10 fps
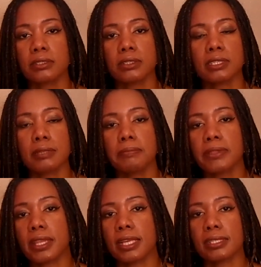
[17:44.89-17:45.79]
to
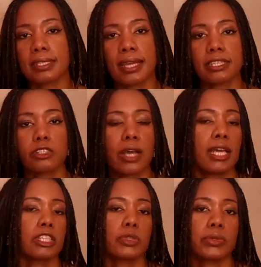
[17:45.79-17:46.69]
deep things like
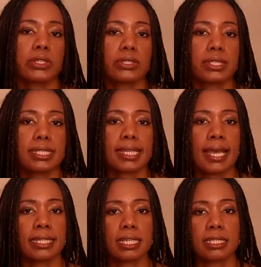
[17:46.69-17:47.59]
trying to
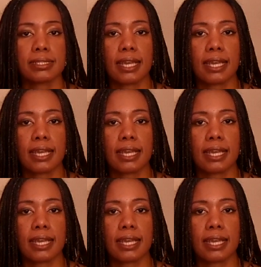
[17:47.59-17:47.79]
understanding